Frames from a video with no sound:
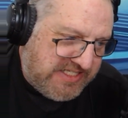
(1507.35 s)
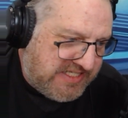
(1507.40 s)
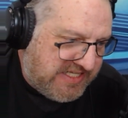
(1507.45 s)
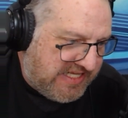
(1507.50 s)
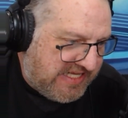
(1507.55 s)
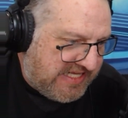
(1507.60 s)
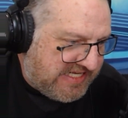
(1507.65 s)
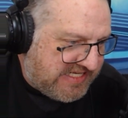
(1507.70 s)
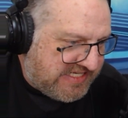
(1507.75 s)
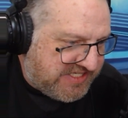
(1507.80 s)

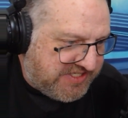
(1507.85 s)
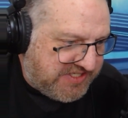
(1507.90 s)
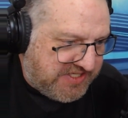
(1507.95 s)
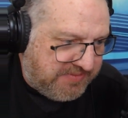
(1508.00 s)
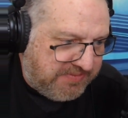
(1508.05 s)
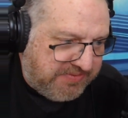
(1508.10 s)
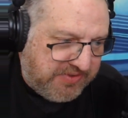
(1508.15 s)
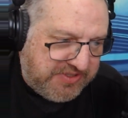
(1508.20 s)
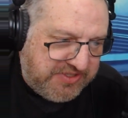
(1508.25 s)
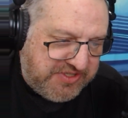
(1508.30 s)
This is a
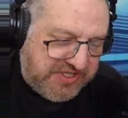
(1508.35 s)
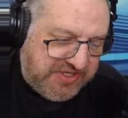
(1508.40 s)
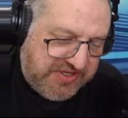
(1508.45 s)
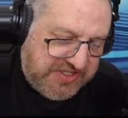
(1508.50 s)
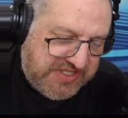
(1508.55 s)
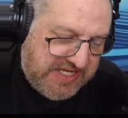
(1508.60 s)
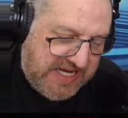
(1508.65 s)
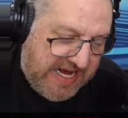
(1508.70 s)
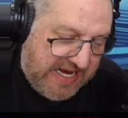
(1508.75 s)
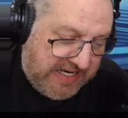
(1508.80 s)
pretty
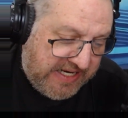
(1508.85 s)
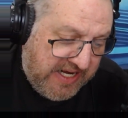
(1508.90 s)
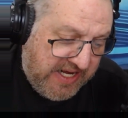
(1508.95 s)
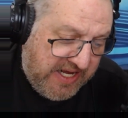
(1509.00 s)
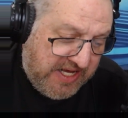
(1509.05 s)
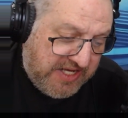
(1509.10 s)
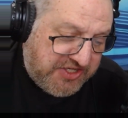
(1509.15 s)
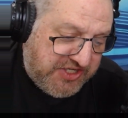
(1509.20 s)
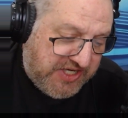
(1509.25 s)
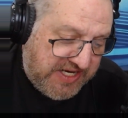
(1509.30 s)
serious hack.
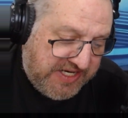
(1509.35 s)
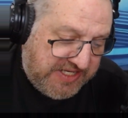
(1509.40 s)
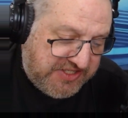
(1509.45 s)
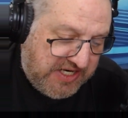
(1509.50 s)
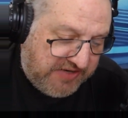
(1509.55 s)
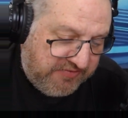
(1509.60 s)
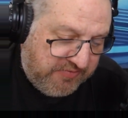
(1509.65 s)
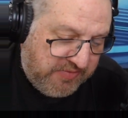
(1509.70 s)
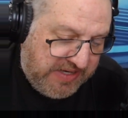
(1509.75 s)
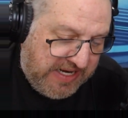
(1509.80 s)
Chinese
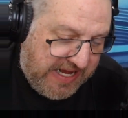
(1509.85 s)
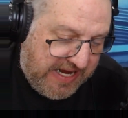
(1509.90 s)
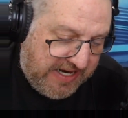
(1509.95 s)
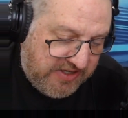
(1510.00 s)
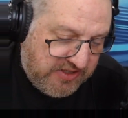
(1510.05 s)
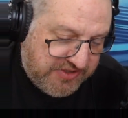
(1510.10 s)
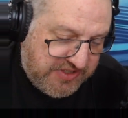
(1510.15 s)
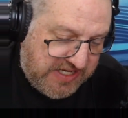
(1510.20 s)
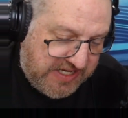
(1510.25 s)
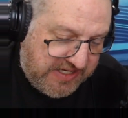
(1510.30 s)
government
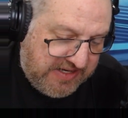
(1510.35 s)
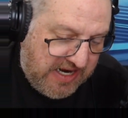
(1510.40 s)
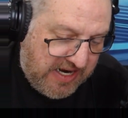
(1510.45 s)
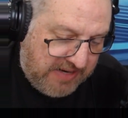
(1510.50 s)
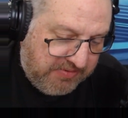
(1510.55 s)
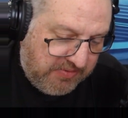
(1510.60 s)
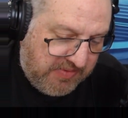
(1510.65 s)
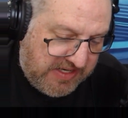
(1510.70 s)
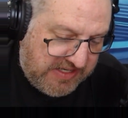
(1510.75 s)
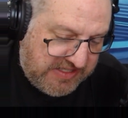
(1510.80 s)
hackers had
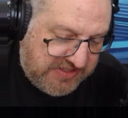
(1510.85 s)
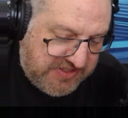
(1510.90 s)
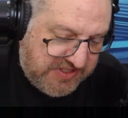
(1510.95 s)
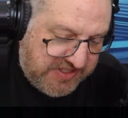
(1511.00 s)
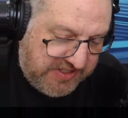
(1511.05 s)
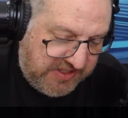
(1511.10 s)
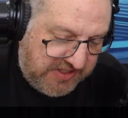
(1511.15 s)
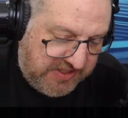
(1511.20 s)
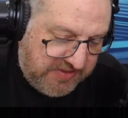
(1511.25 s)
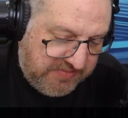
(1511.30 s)
compromised
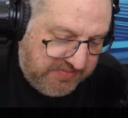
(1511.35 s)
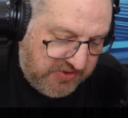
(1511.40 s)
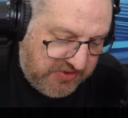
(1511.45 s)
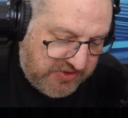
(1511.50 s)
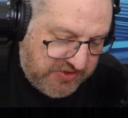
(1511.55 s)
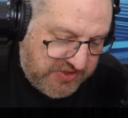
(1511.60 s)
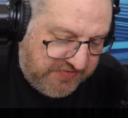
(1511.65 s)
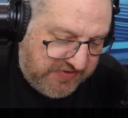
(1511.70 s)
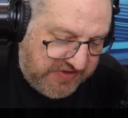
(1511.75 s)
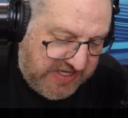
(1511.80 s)
the
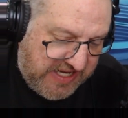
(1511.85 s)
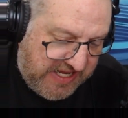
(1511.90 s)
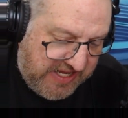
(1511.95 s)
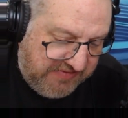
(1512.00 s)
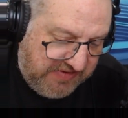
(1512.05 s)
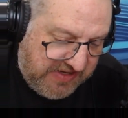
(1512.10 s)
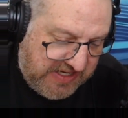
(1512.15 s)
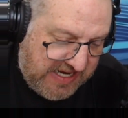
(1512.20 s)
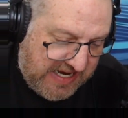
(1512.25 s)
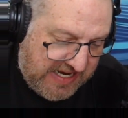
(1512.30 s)
computers of a
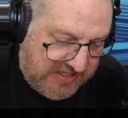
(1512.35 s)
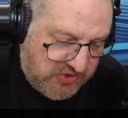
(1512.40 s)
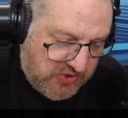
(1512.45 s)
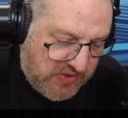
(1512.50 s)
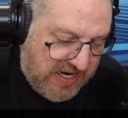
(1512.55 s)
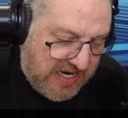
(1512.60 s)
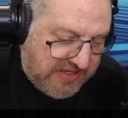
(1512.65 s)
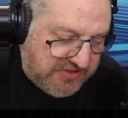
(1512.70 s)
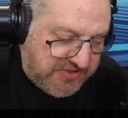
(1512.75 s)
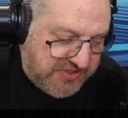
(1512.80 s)
Navy
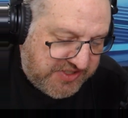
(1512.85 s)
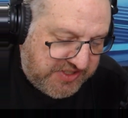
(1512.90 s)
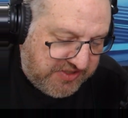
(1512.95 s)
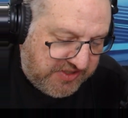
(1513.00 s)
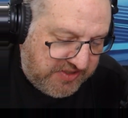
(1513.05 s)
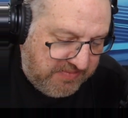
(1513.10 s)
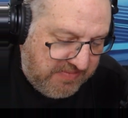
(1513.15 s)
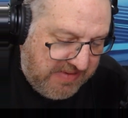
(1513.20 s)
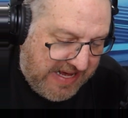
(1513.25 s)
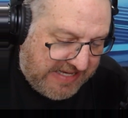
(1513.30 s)
contractor,
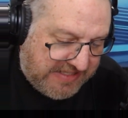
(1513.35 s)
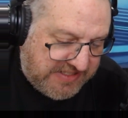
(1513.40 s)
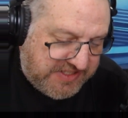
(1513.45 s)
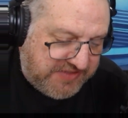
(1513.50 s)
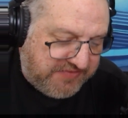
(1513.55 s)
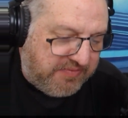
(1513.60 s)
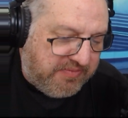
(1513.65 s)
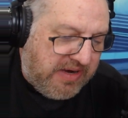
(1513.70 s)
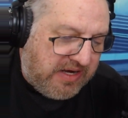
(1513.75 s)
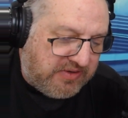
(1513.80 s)
stealing
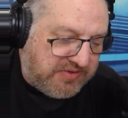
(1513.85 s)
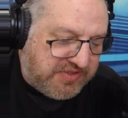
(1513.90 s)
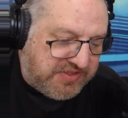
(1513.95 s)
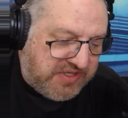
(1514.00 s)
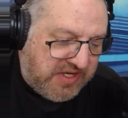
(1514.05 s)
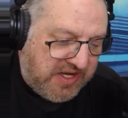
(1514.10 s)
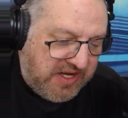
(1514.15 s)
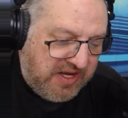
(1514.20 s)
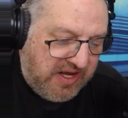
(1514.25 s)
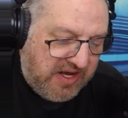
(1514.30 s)
massive amounts
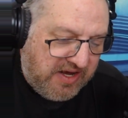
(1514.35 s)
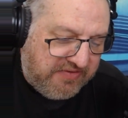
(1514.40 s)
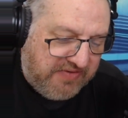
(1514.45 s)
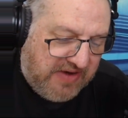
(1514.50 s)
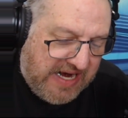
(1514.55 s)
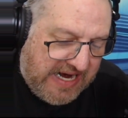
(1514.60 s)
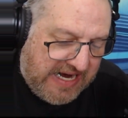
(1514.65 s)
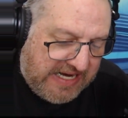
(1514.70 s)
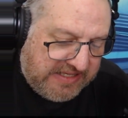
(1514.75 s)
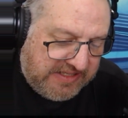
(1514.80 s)
of
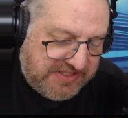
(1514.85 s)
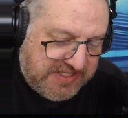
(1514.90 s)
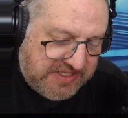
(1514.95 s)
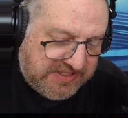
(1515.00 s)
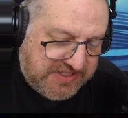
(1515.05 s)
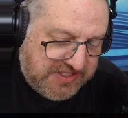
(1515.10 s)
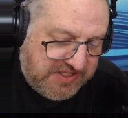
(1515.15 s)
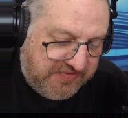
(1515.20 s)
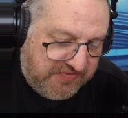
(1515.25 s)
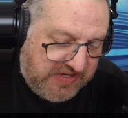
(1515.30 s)
highly
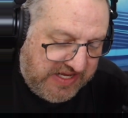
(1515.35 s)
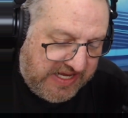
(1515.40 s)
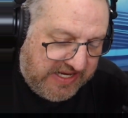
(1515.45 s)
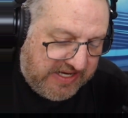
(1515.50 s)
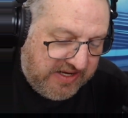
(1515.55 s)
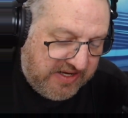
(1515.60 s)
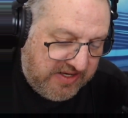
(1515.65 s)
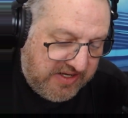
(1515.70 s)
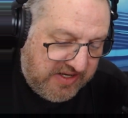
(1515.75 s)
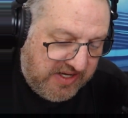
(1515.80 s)
sensitive
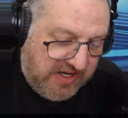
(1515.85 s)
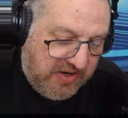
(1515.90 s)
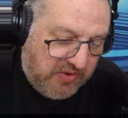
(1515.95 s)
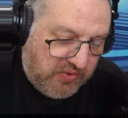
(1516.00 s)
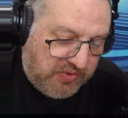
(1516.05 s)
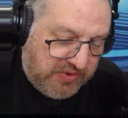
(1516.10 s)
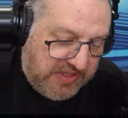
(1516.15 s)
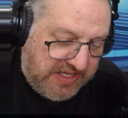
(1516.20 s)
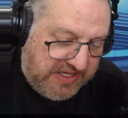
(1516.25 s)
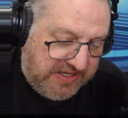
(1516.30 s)
data
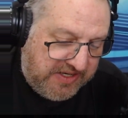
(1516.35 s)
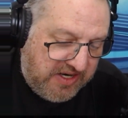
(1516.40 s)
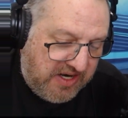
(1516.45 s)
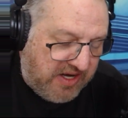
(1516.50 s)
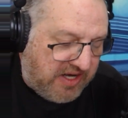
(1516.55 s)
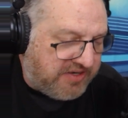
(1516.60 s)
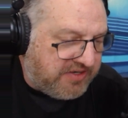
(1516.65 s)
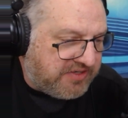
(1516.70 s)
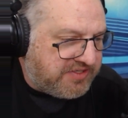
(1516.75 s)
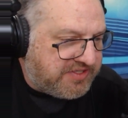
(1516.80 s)
related to
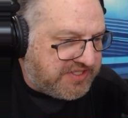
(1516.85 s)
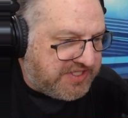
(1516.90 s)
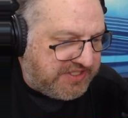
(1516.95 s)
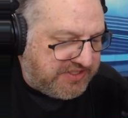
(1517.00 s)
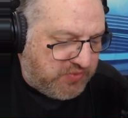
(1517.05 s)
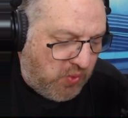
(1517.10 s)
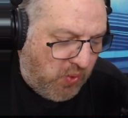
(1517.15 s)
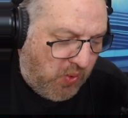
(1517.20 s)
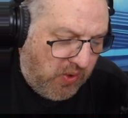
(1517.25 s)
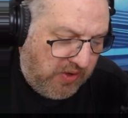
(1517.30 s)
undersea
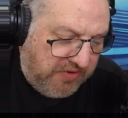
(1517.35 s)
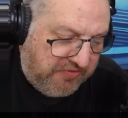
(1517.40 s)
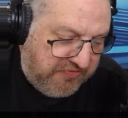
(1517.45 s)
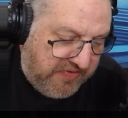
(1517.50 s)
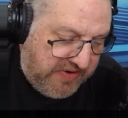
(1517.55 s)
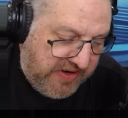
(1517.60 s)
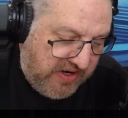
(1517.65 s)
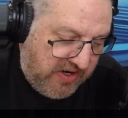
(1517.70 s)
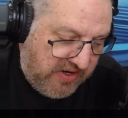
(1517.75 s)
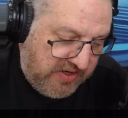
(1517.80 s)

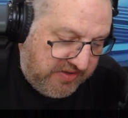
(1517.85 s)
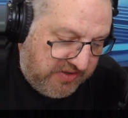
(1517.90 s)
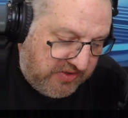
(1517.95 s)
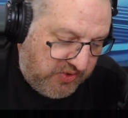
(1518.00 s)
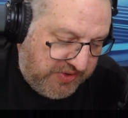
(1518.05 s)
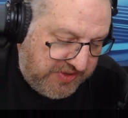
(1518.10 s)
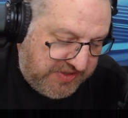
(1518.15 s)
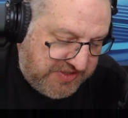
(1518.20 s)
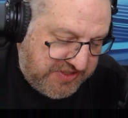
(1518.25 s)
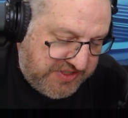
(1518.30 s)
warfare,
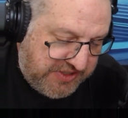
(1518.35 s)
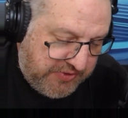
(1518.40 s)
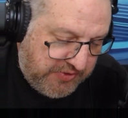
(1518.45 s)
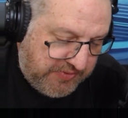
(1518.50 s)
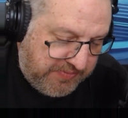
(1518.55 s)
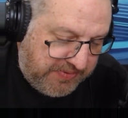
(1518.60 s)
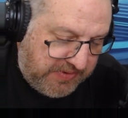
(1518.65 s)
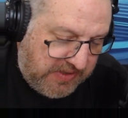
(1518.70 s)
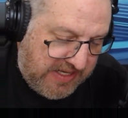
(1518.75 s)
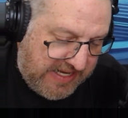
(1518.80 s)
including
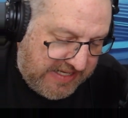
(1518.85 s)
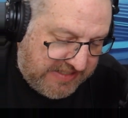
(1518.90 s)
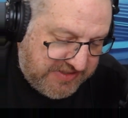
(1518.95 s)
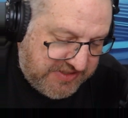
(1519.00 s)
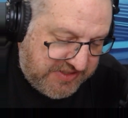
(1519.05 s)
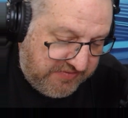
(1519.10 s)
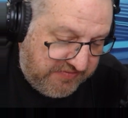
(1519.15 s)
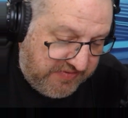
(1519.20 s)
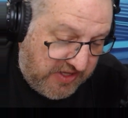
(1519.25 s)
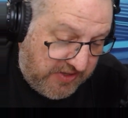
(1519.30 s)
secret plans
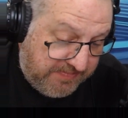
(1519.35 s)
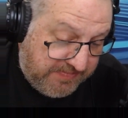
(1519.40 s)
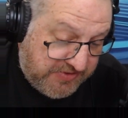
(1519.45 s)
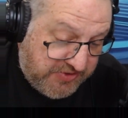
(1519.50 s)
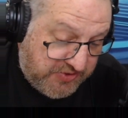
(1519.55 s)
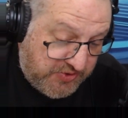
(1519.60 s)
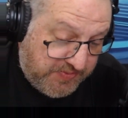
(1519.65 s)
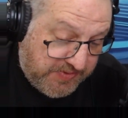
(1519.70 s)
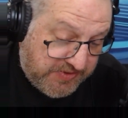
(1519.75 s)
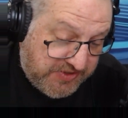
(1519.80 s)
to develop a
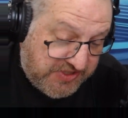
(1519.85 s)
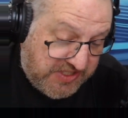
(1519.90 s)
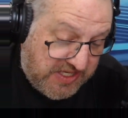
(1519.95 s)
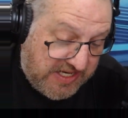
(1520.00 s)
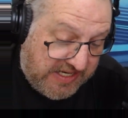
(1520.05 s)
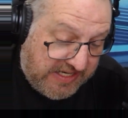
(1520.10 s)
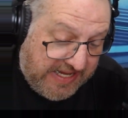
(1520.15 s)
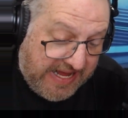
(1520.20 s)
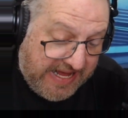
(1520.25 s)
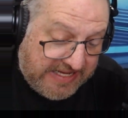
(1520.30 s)

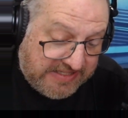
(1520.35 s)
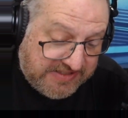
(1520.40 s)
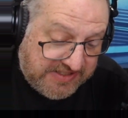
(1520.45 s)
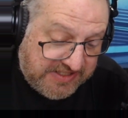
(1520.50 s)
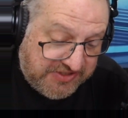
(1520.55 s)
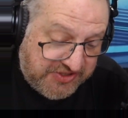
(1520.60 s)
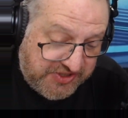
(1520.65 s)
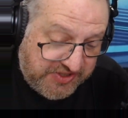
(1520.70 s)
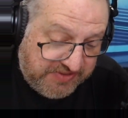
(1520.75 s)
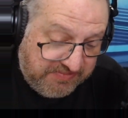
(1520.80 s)
supersonic
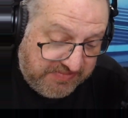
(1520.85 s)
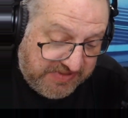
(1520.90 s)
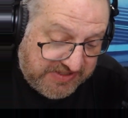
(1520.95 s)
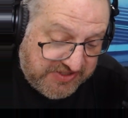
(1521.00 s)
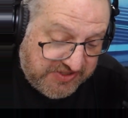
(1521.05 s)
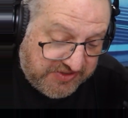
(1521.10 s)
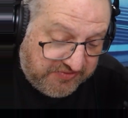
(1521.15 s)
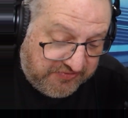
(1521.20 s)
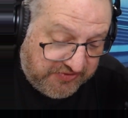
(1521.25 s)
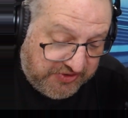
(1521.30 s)
anti-ship
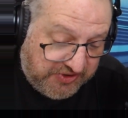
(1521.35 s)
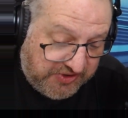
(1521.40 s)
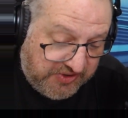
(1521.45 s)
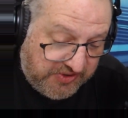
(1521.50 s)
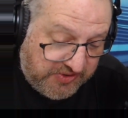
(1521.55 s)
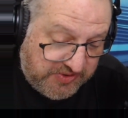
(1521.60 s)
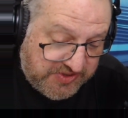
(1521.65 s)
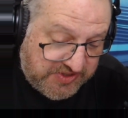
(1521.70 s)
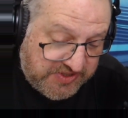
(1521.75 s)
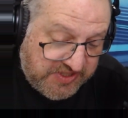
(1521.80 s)
missile for
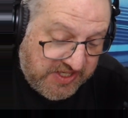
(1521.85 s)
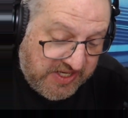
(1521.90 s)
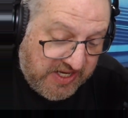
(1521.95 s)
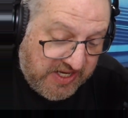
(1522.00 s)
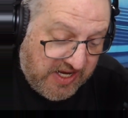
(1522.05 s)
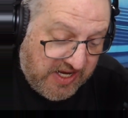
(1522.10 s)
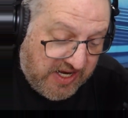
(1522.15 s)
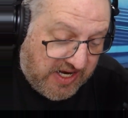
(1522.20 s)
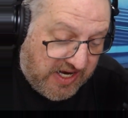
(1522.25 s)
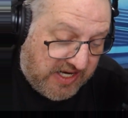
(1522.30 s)
use
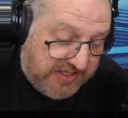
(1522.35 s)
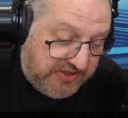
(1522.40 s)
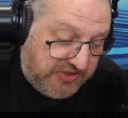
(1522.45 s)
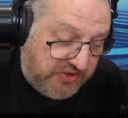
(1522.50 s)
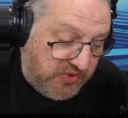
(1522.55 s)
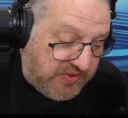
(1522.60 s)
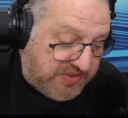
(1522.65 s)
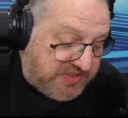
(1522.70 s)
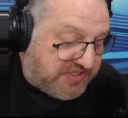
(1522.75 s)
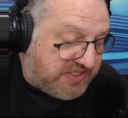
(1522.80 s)
on a
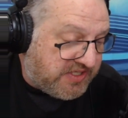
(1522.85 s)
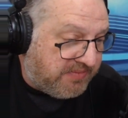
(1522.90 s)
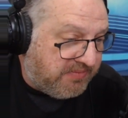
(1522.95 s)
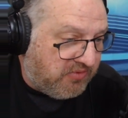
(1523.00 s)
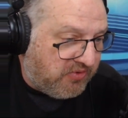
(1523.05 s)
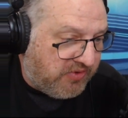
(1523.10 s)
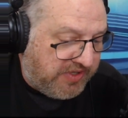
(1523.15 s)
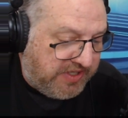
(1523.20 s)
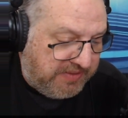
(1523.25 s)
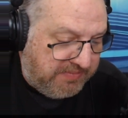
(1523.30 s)
U.S.
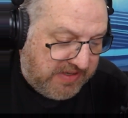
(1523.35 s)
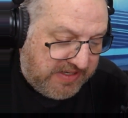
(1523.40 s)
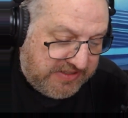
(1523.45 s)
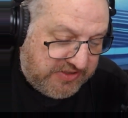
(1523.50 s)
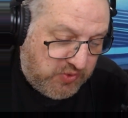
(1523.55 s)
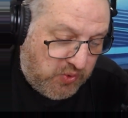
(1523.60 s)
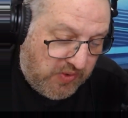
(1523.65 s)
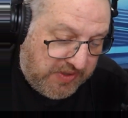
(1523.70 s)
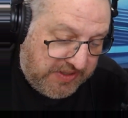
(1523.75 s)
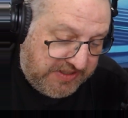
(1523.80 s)
submarine by
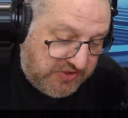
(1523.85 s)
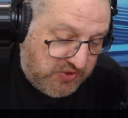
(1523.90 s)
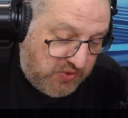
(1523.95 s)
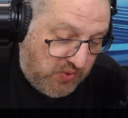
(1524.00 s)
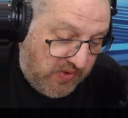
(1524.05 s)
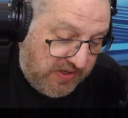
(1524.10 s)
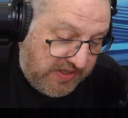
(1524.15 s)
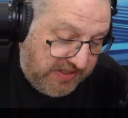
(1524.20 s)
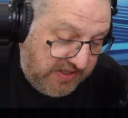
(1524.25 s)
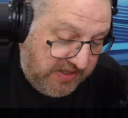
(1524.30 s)

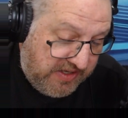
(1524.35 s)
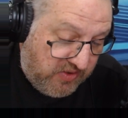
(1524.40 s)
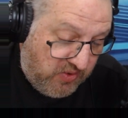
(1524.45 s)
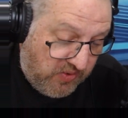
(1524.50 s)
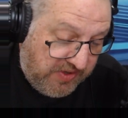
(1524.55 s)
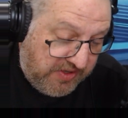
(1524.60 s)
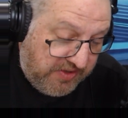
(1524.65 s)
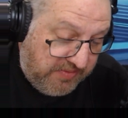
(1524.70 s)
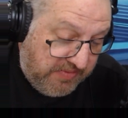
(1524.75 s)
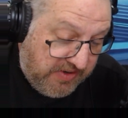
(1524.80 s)
2020,
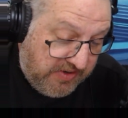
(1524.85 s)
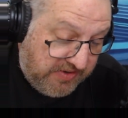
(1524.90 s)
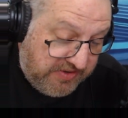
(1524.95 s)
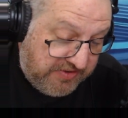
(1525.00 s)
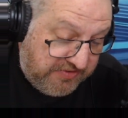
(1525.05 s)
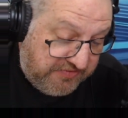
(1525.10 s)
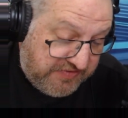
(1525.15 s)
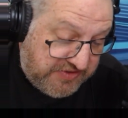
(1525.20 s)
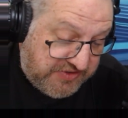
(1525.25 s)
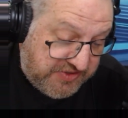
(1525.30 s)
according to
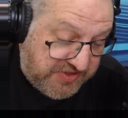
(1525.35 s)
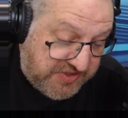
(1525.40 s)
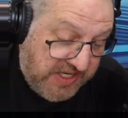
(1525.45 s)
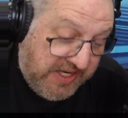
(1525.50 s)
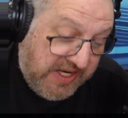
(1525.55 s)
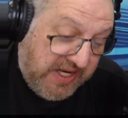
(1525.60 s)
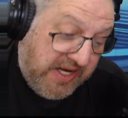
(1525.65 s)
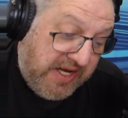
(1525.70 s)
American officials.